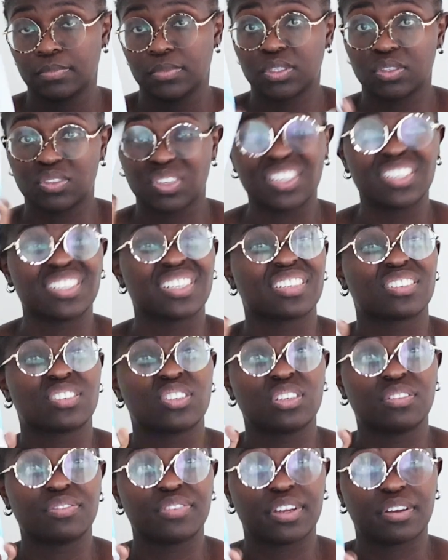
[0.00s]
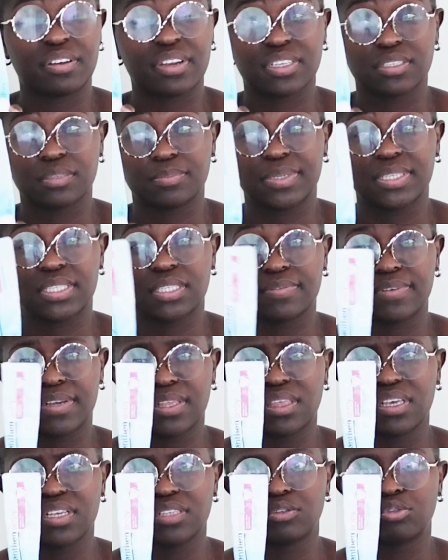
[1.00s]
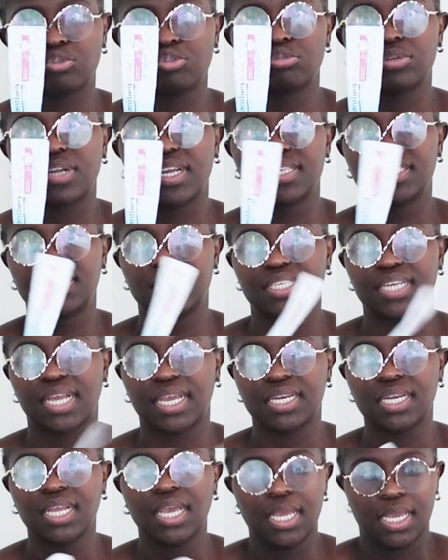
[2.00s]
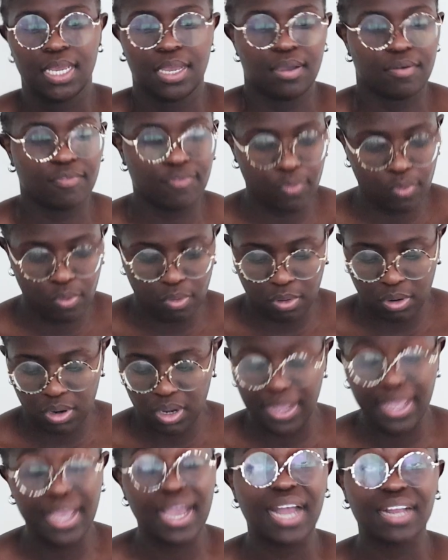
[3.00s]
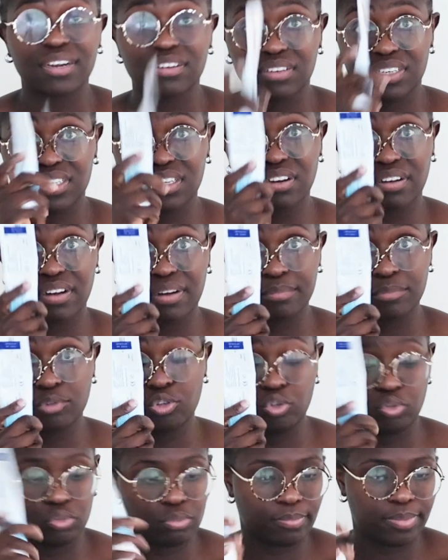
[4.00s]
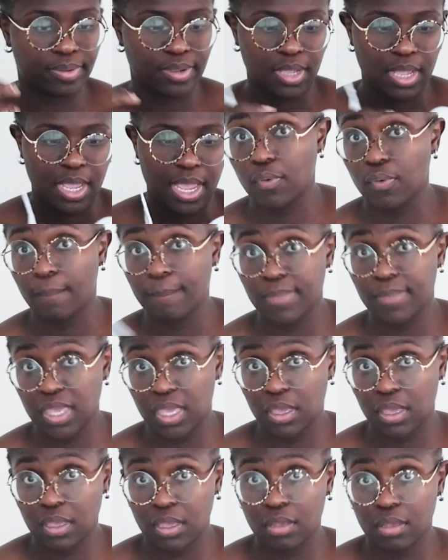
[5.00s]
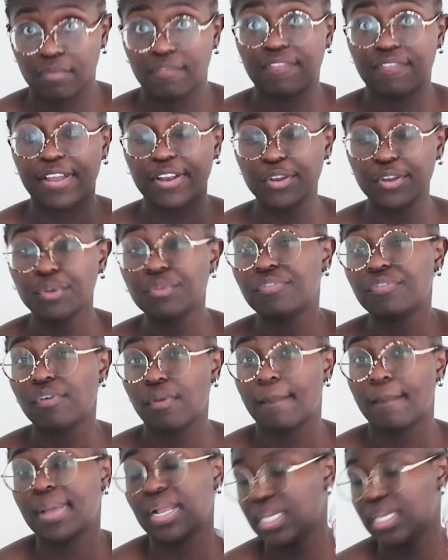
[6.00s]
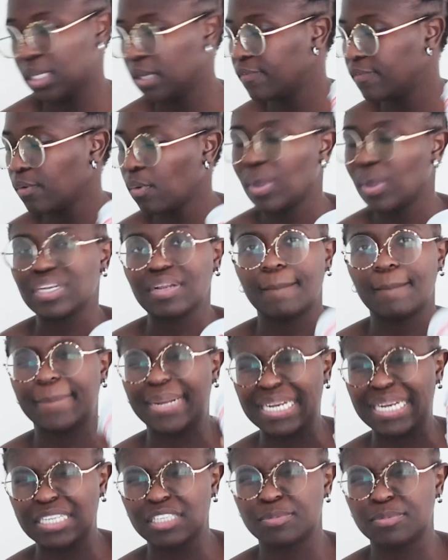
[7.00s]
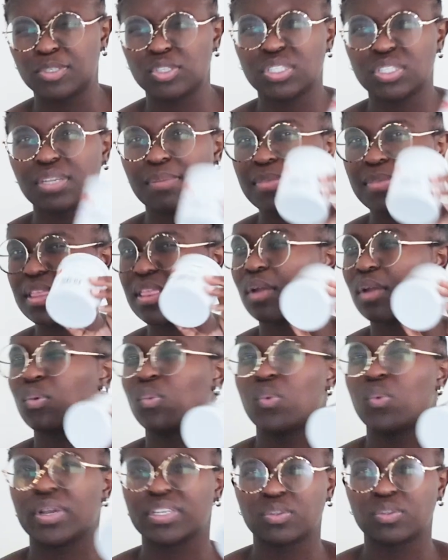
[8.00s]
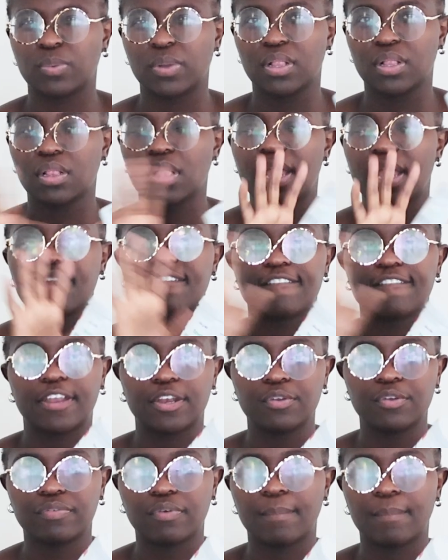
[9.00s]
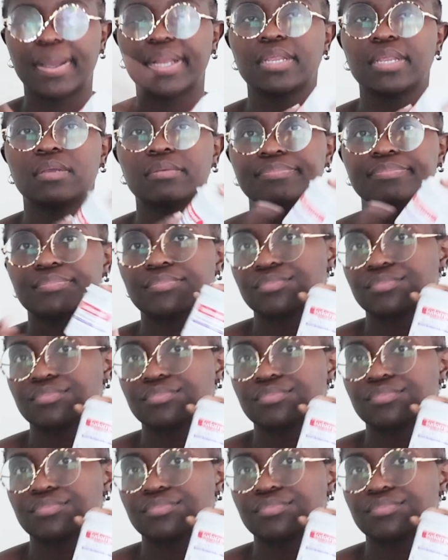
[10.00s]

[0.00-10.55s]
this one is actually very expensive. I think it's $2.99 for a 100-gram tube. For me, value for money, if you want a balance between something that works well and value for money,